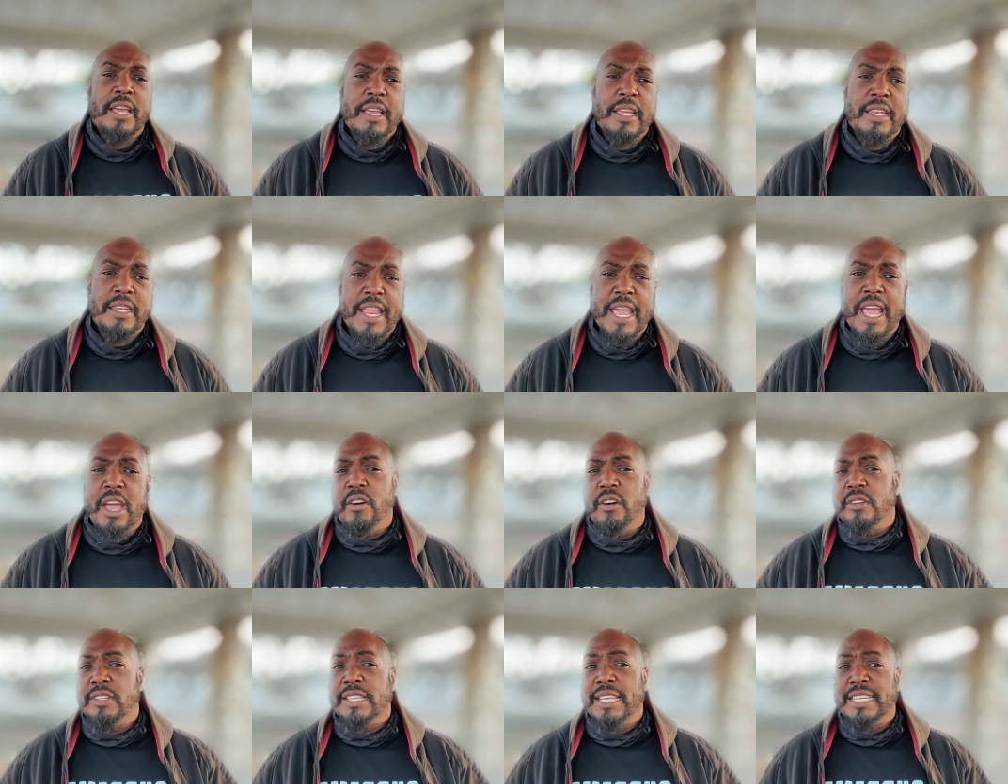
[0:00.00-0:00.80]

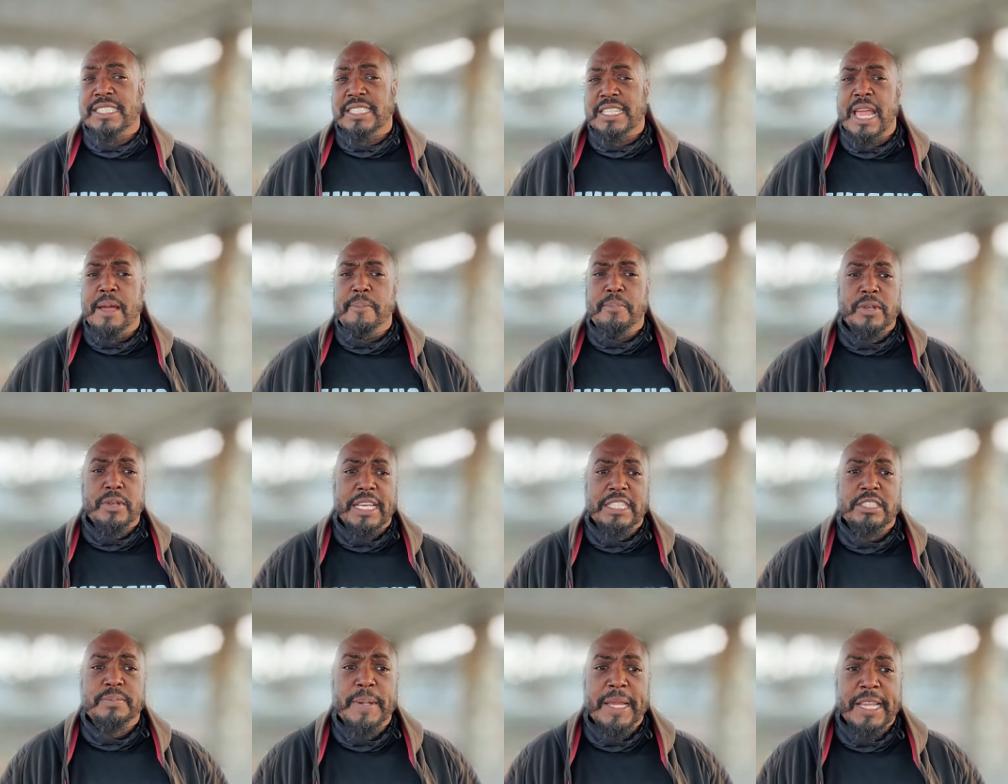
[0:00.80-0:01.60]
Now, the example
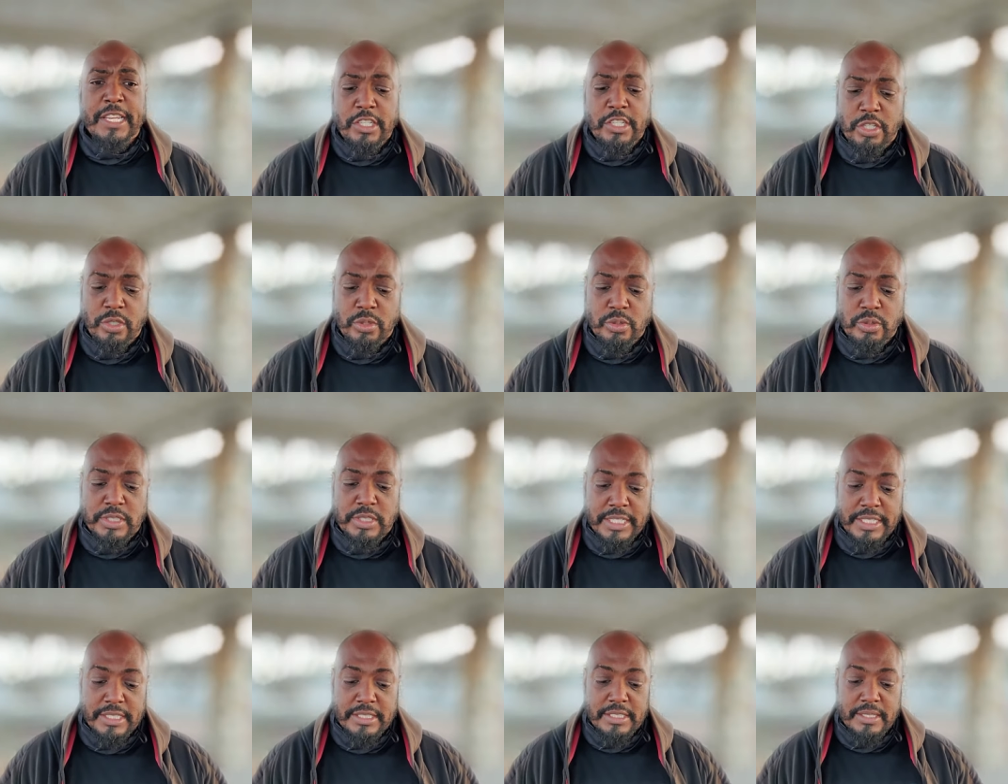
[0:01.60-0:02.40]
that's being used
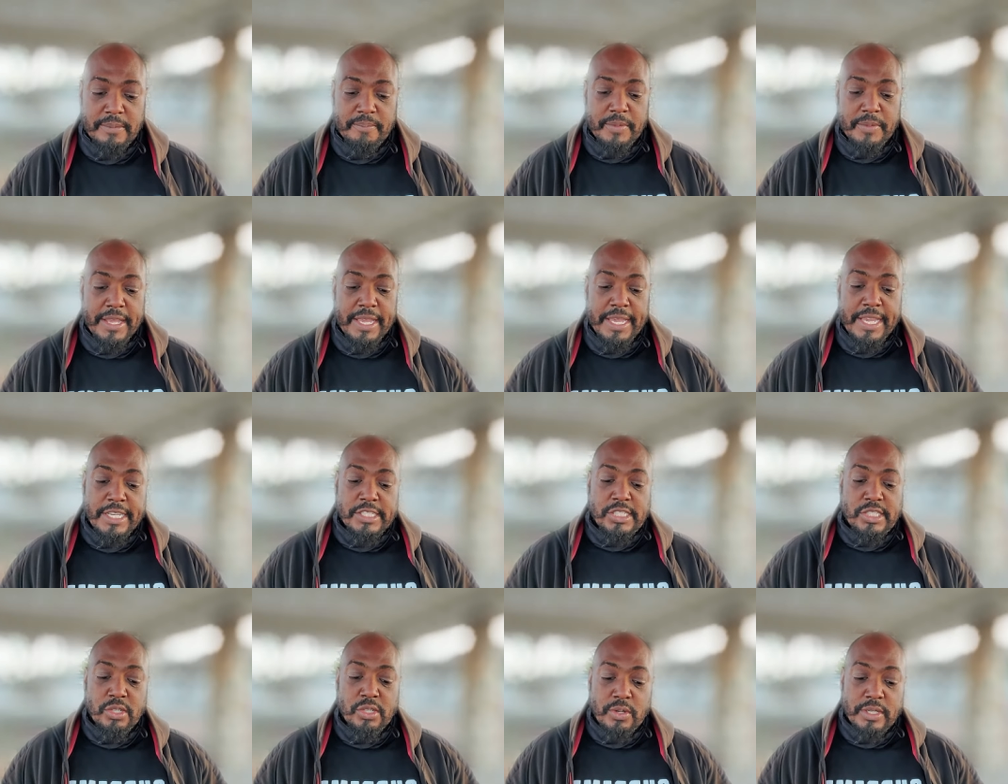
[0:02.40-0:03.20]
is he is
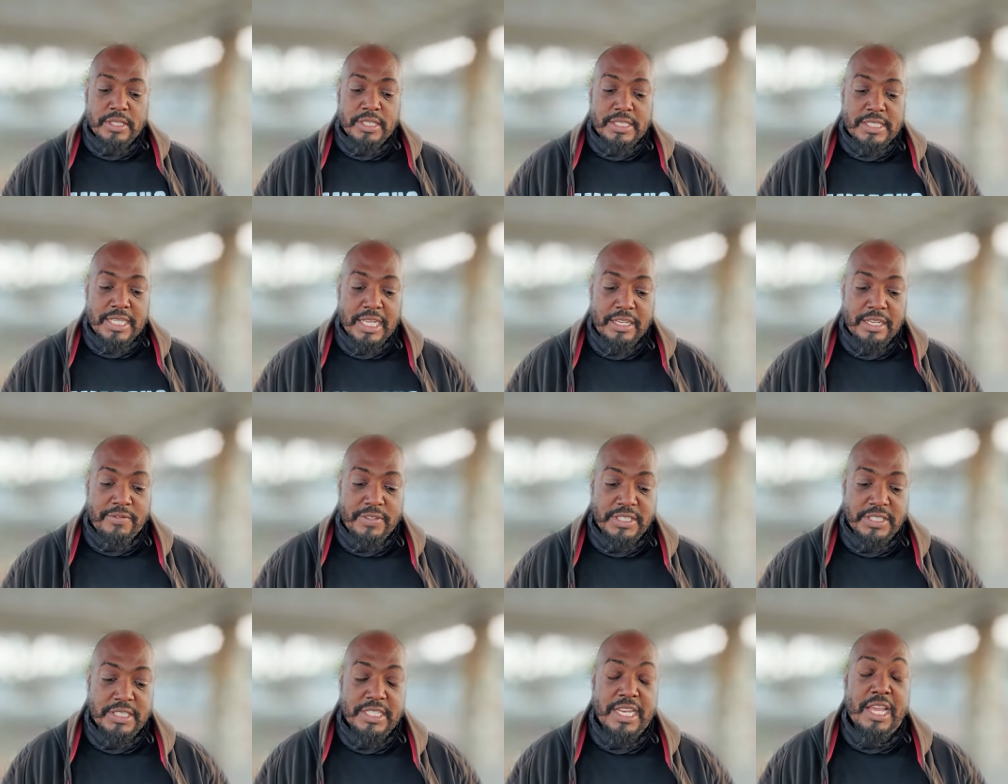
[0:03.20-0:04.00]
suing the
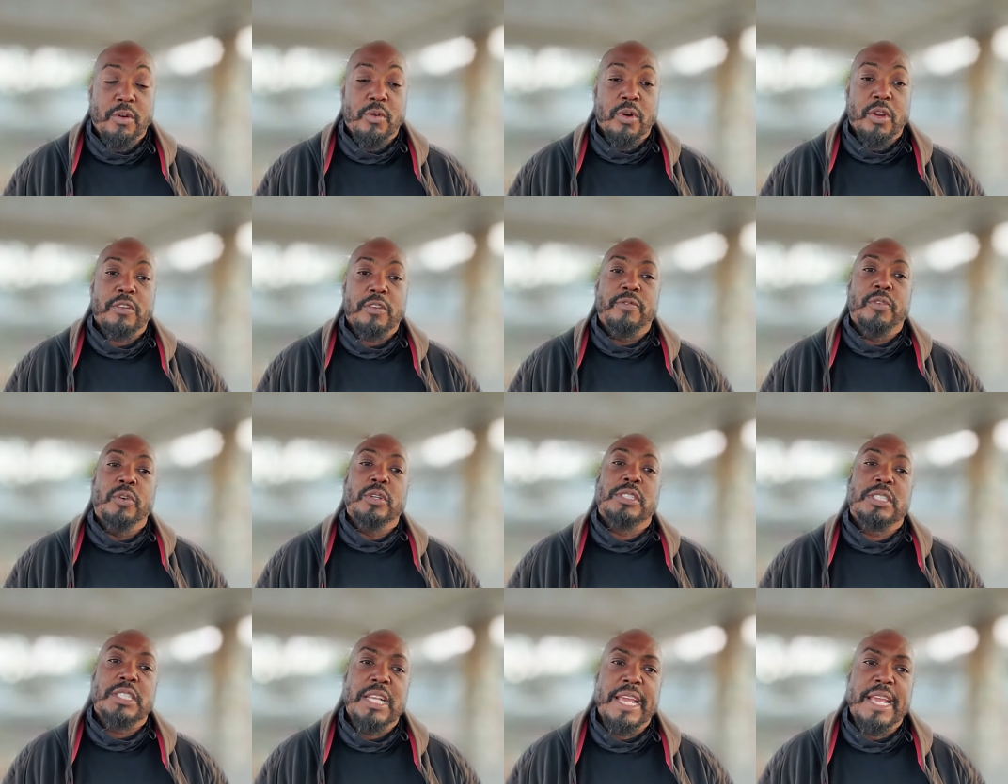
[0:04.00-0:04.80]
television network for
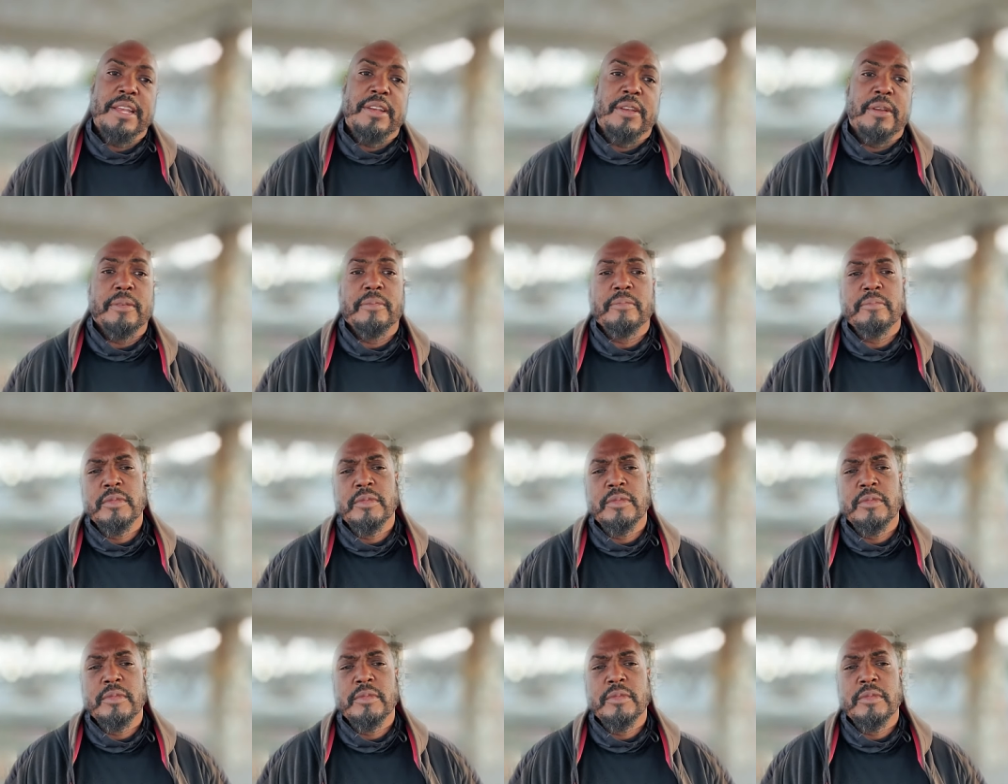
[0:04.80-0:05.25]
slander.